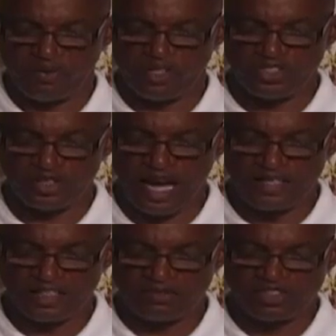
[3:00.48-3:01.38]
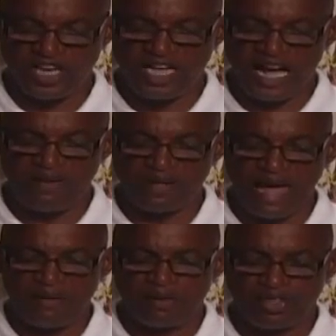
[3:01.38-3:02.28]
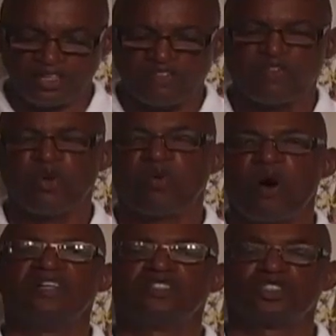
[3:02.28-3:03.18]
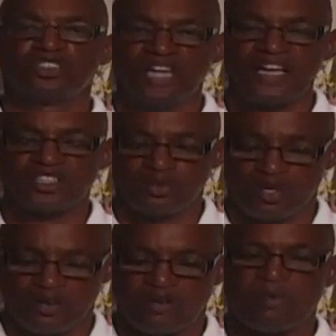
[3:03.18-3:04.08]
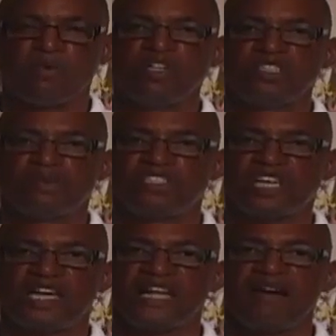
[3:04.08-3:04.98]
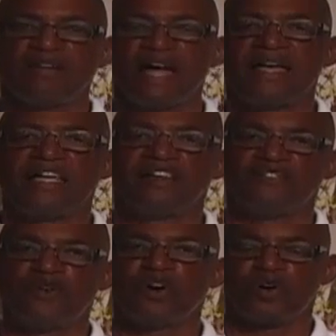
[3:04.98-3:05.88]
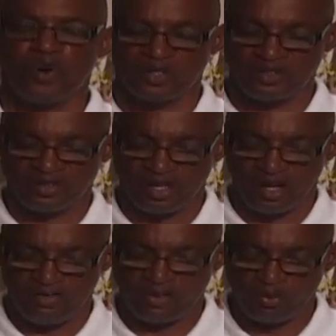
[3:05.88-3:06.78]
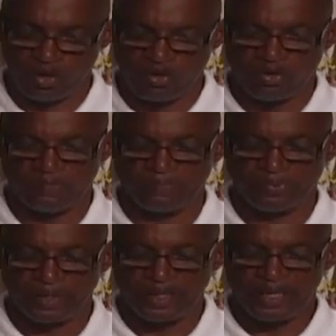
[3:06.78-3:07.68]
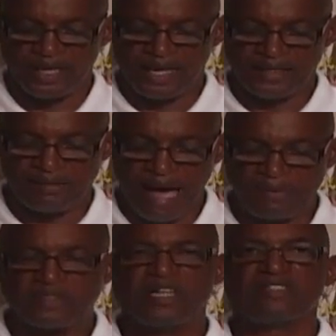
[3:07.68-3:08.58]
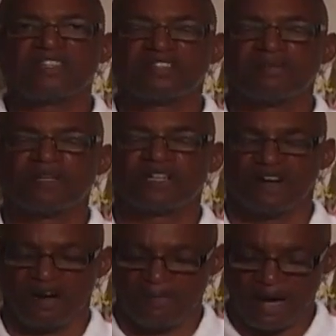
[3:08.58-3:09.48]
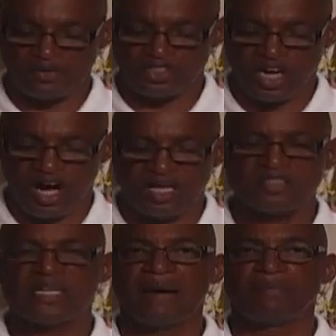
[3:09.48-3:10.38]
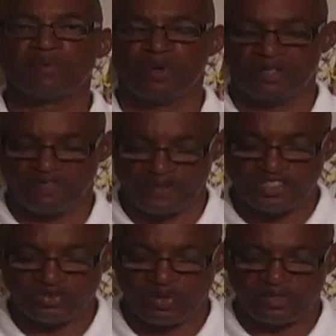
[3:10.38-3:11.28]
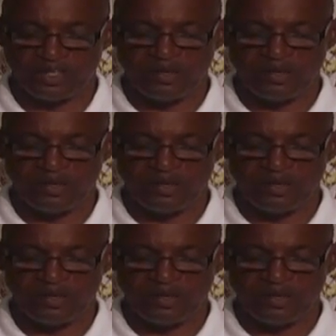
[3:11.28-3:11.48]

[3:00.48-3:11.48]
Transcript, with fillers: We should not just shine our light within the four wall sanctuary, but we should be shining our light in the four corners of the world. And the Bible tells us a book about John, chapter 1, verse 1.